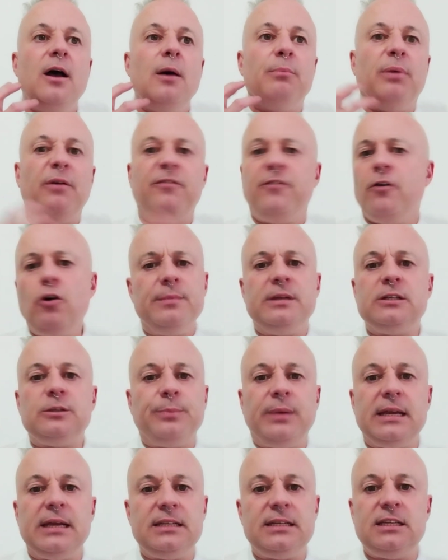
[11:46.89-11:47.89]
performance
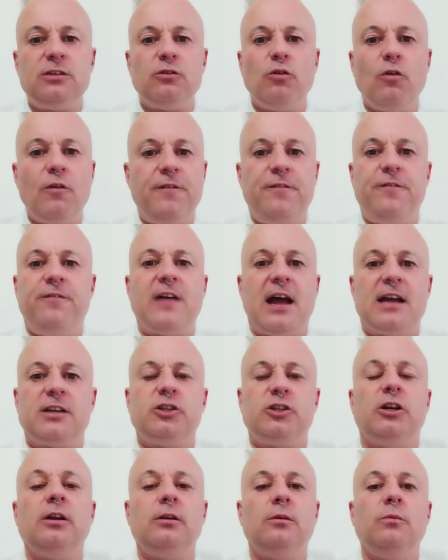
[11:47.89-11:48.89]
pieces or
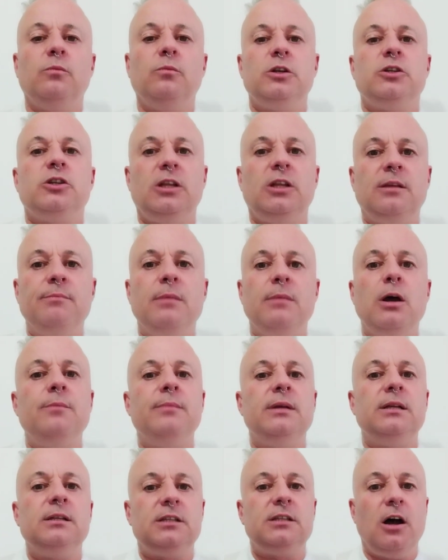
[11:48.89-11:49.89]
fashion, which at the
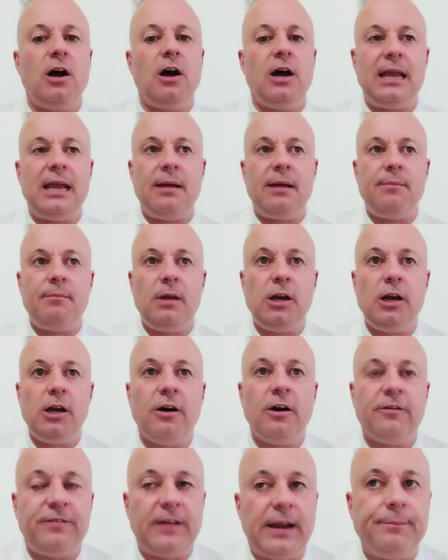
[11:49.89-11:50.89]
moment I am
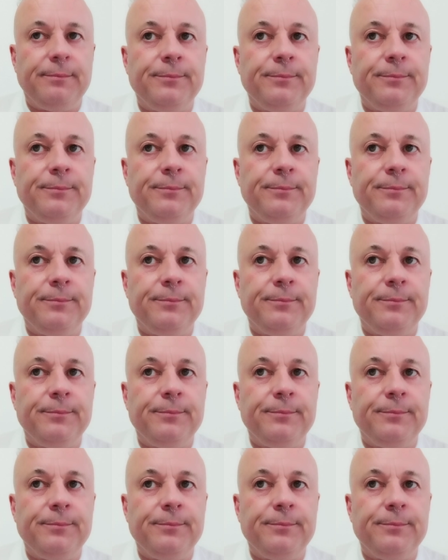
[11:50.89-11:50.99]
loving.